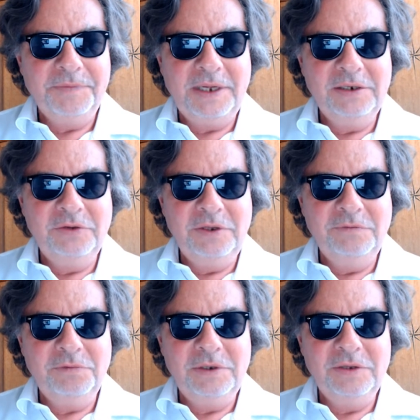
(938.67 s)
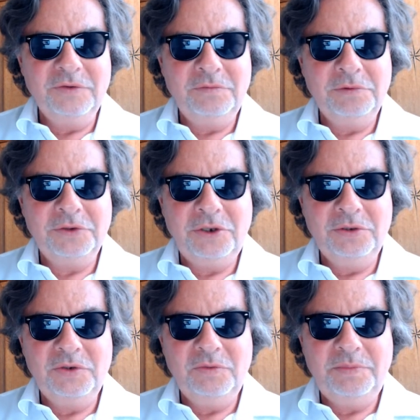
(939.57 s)
under the influence of
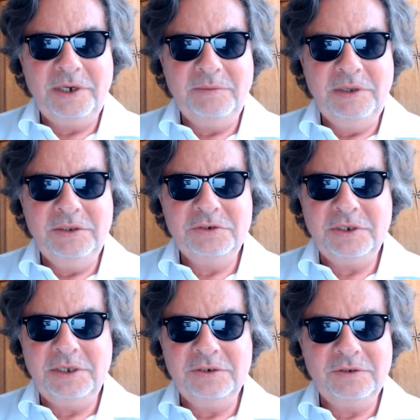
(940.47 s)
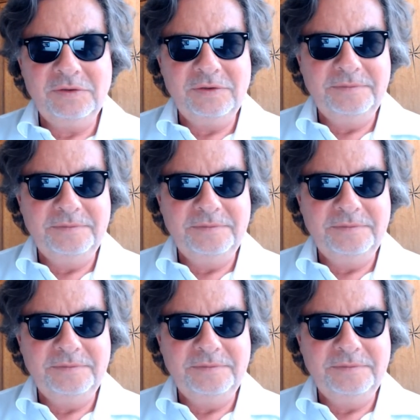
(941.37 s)
alternative parameter changes.